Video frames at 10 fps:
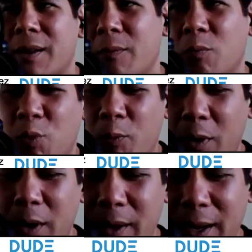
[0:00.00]
that
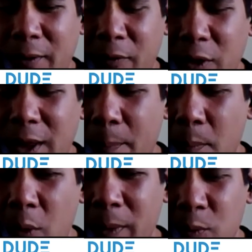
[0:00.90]
whatever in that
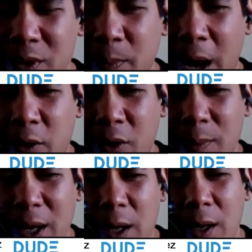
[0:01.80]
moment was bothering
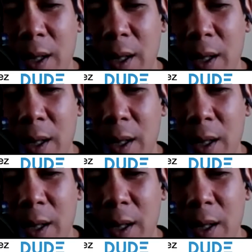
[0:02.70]
me.